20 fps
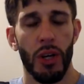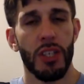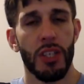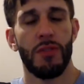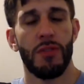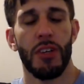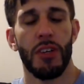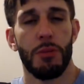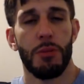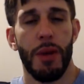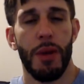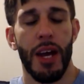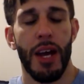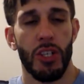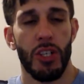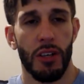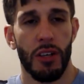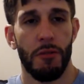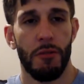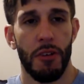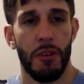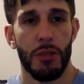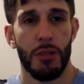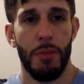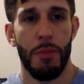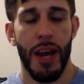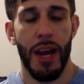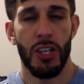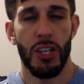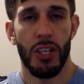is Fitzmagic?
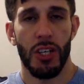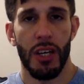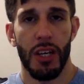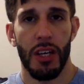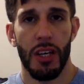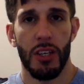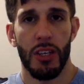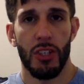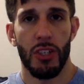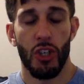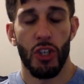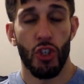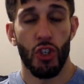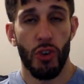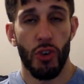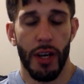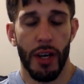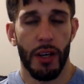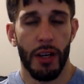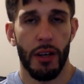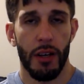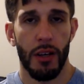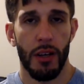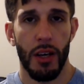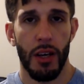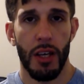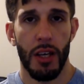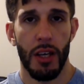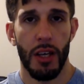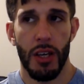Fitzmagic is a trick.
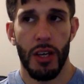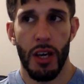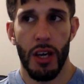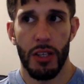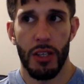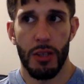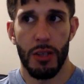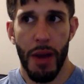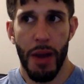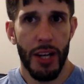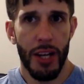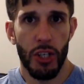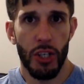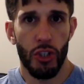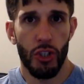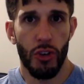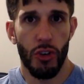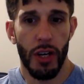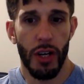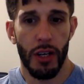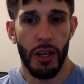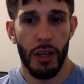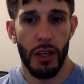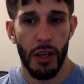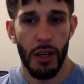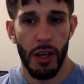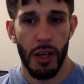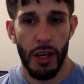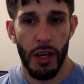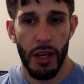It's a magic trick.
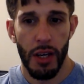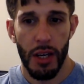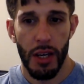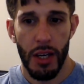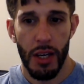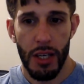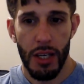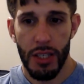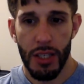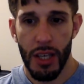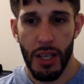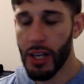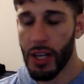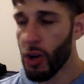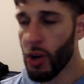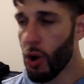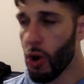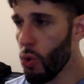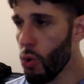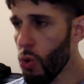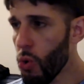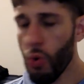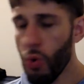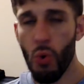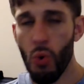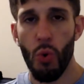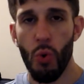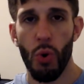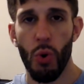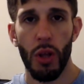He's like,
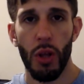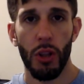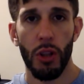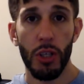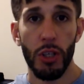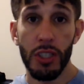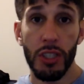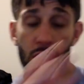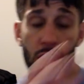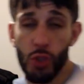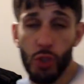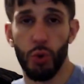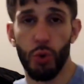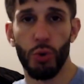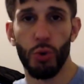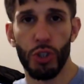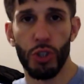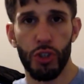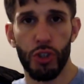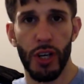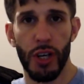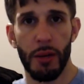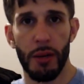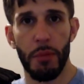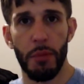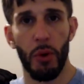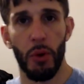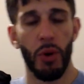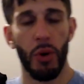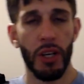ooh, look at this cool trick.
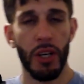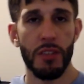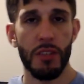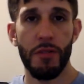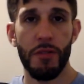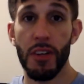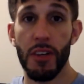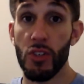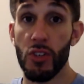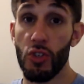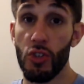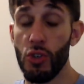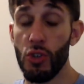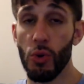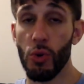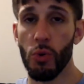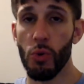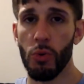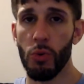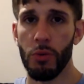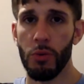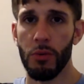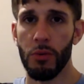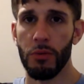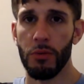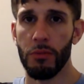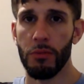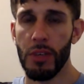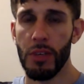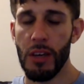But what does Fitz do?
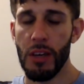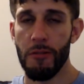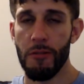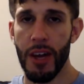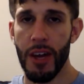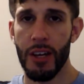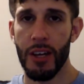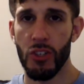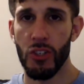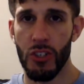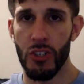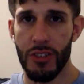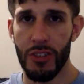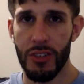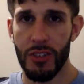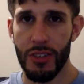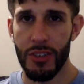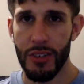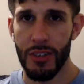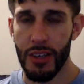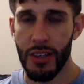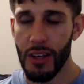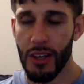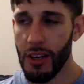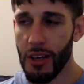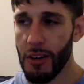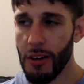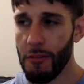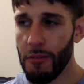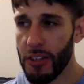He vanishes.
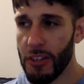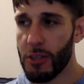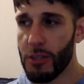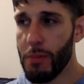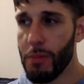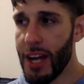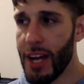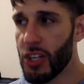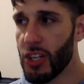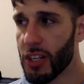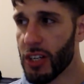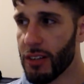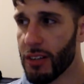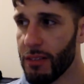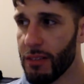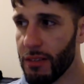Fitzmagic